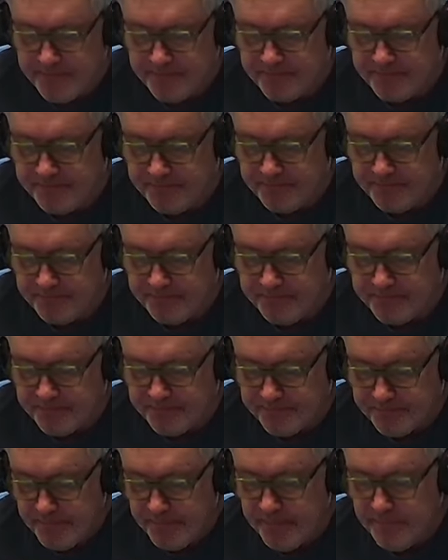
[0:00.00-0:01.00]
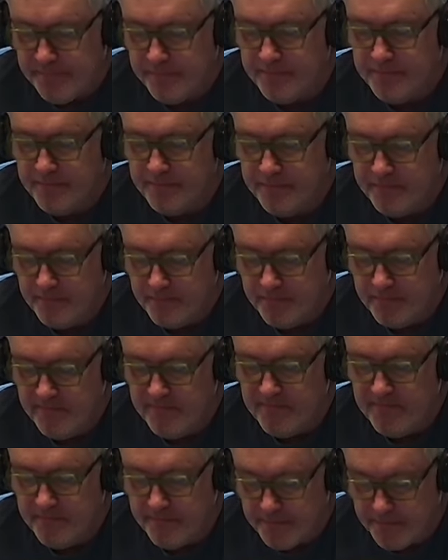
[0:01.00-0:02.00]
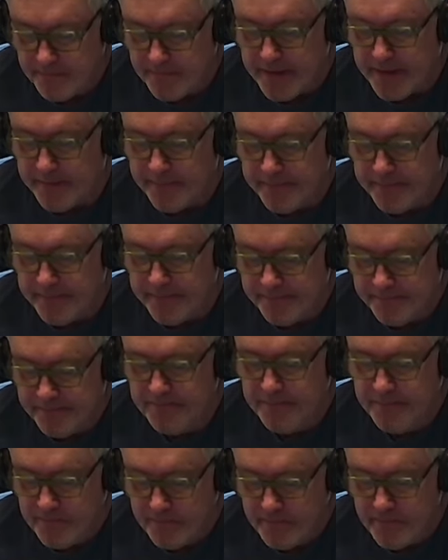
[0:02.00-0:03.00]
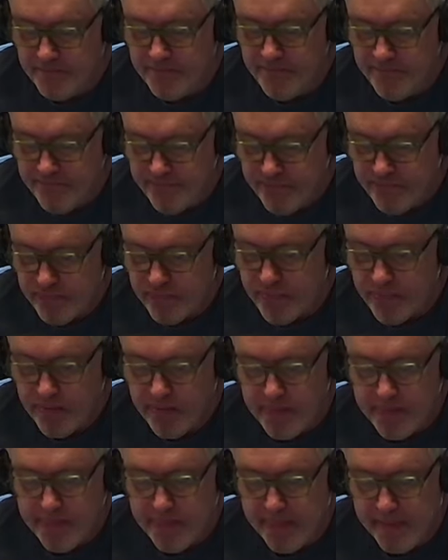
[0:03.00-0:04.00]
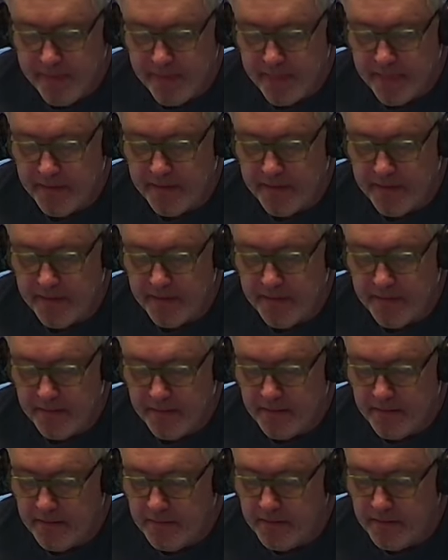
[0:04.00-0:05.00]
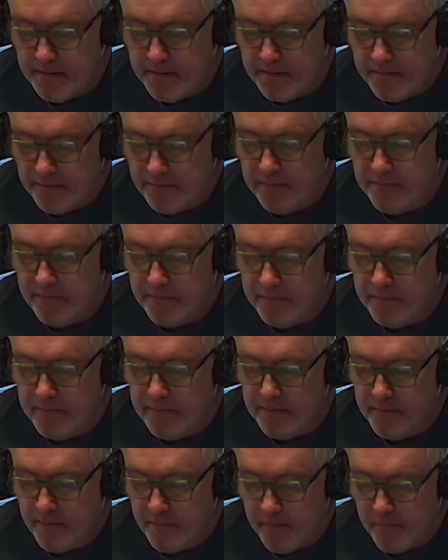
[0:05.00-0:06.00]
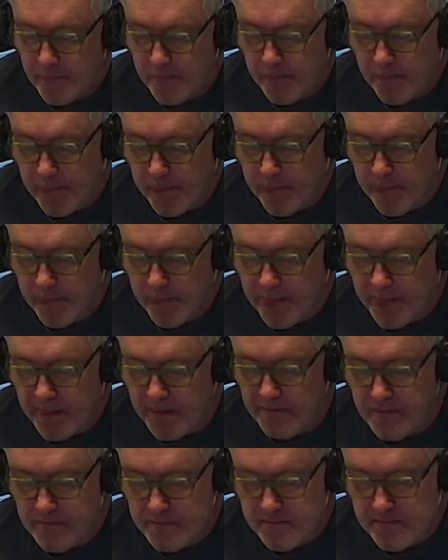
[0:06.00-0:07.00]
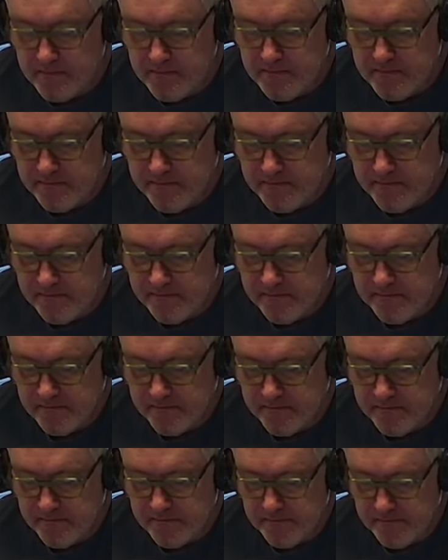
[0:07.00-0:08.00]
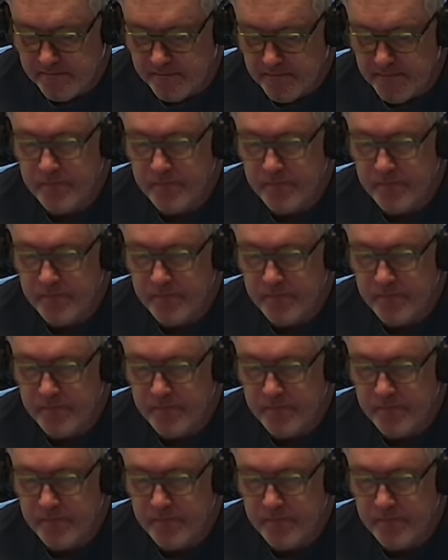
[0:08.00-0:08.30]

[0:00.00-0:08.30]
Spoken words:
Mitchell and Cooper DeJean. So I think when you look at 30 overall, some of the names I just mentioned a minute ago will absolutely be in play there. I think they can come in right away and start.